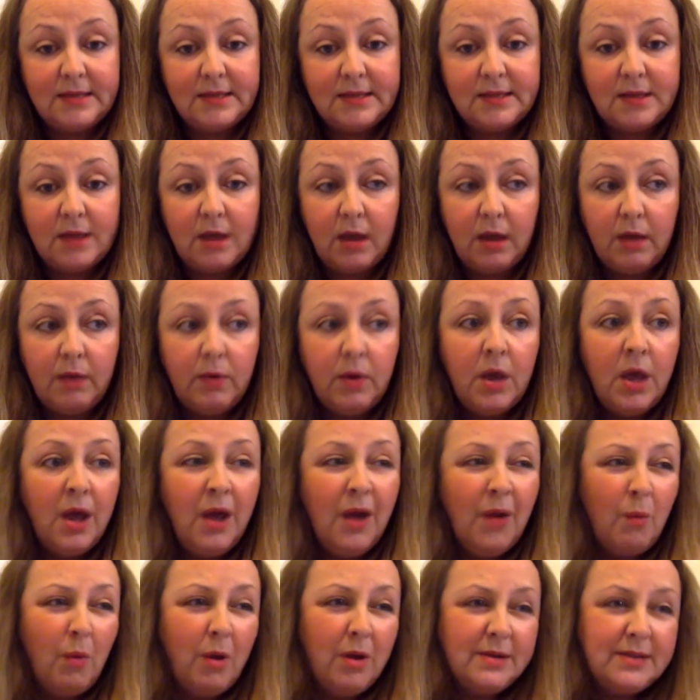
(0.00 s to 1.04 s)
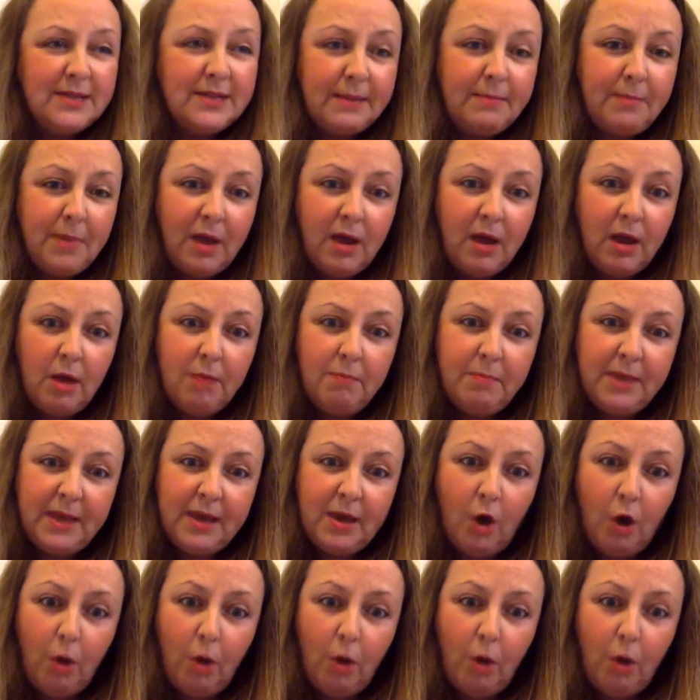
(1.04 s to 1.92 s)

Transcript: So whilst they might be